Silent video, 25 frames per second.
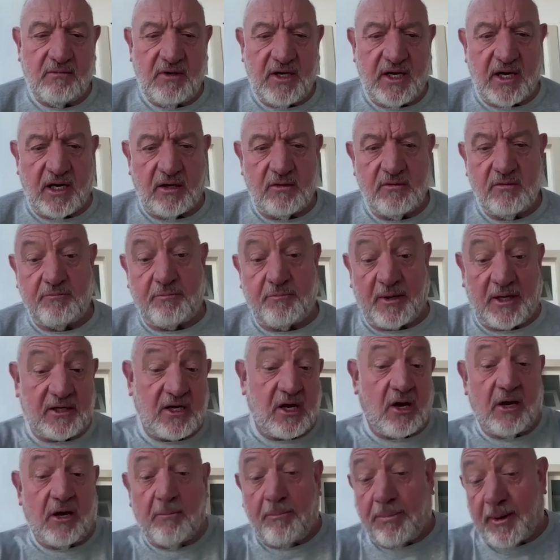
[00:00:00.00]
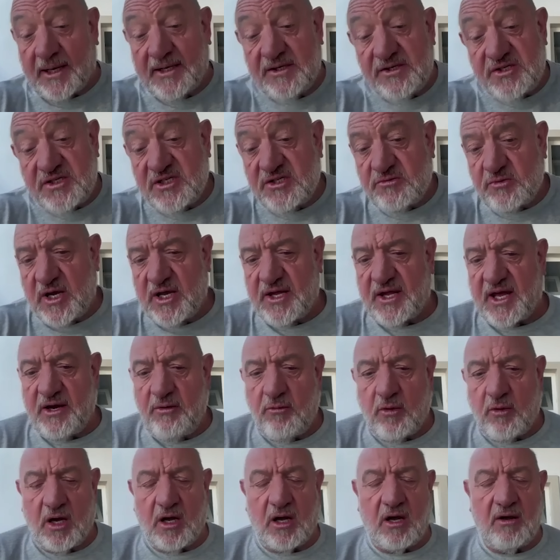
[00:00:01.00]
kind of places where they
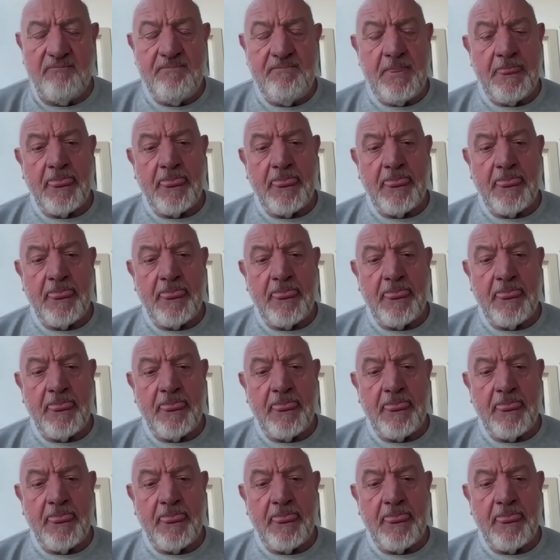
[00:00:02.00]
were.